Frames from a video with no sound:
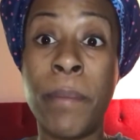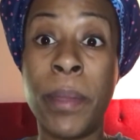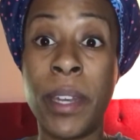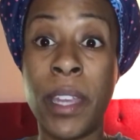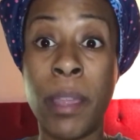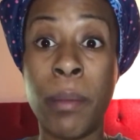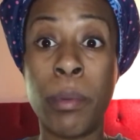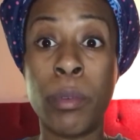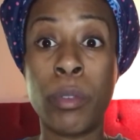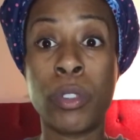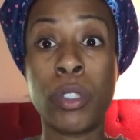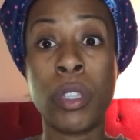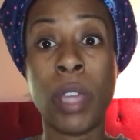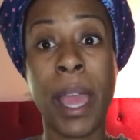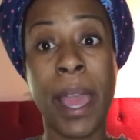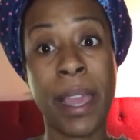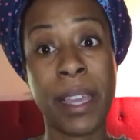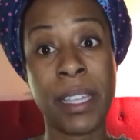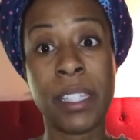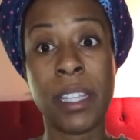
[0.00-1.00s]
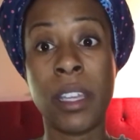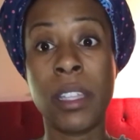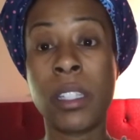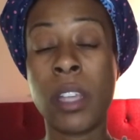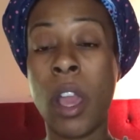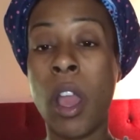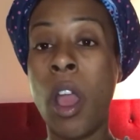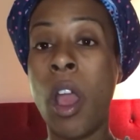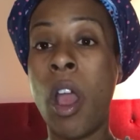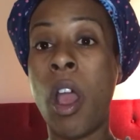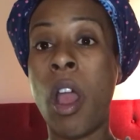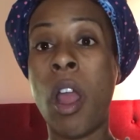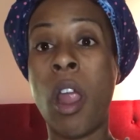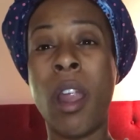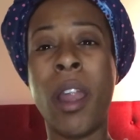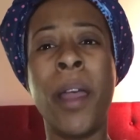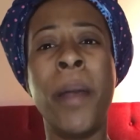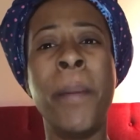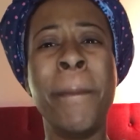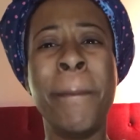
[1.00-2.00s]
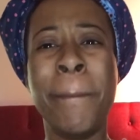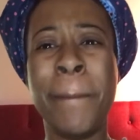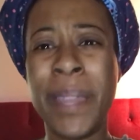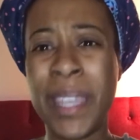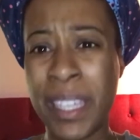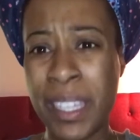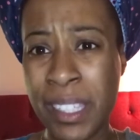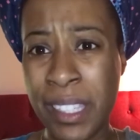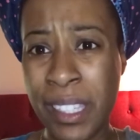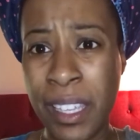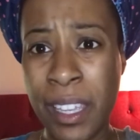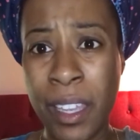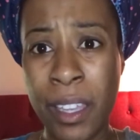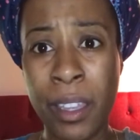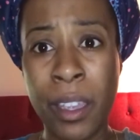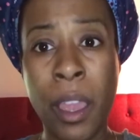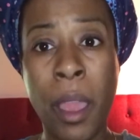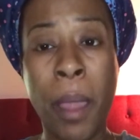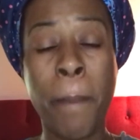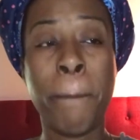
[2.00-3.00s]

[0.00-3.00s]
been able to access are amazing,